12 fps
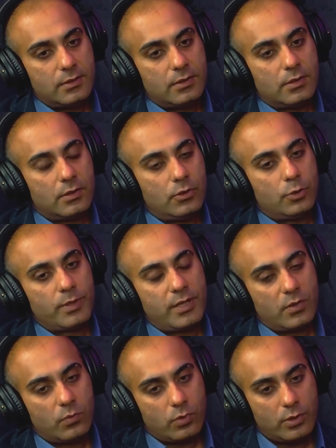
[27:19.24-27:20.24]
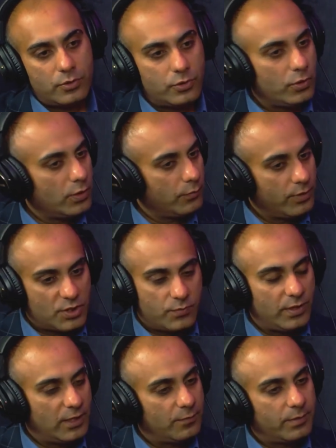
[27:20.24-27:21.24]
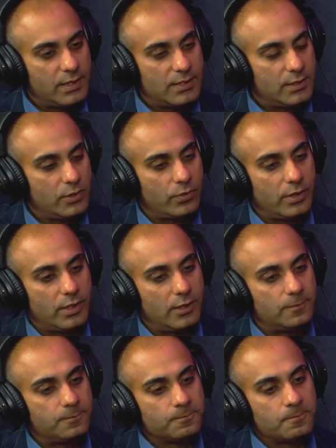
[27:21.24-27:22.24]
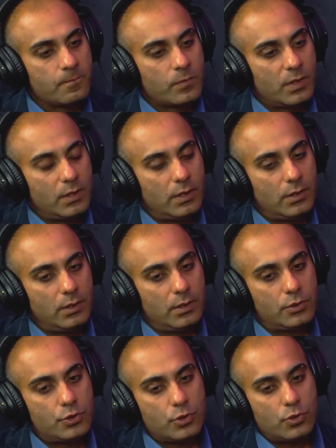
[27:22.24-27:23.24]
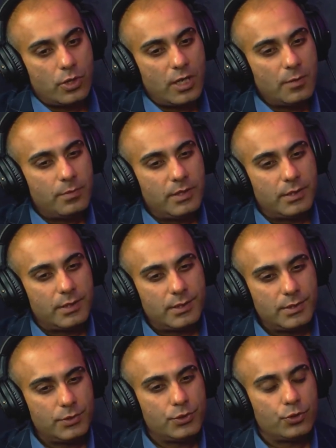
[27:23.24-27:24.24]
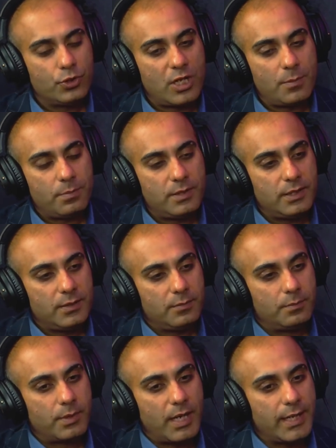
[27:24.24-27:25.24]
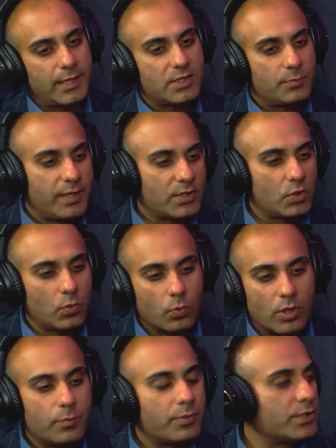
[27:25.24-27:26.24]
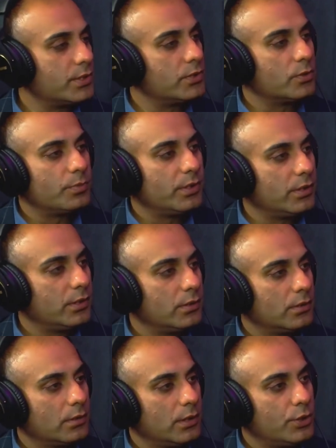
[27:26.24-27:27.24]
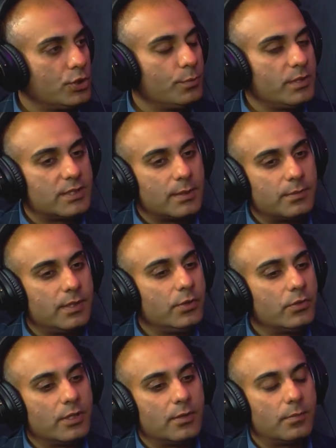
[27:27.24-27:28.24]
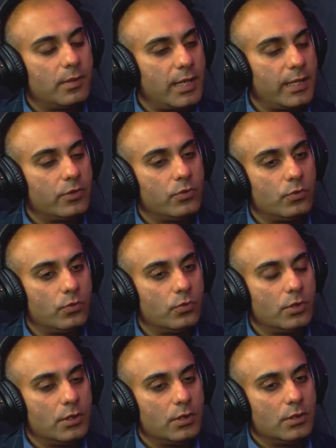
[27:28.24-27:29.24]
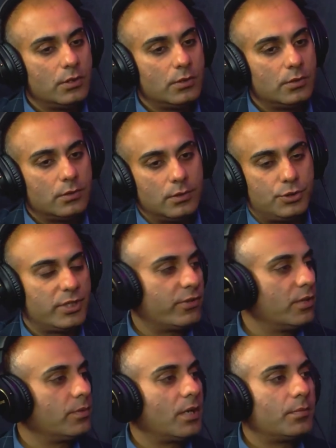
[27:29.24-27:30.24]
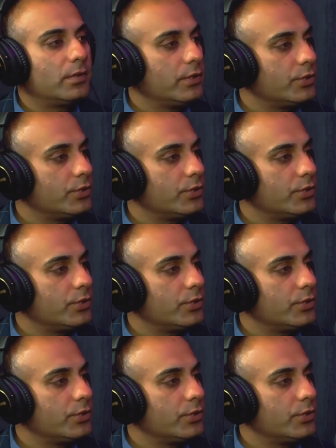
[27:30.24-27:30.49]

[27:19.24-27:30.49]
no matter which field of medicine you're in, it should not be, a decision should not be biased based on one person's opinion. It should be something you can apply to the general population.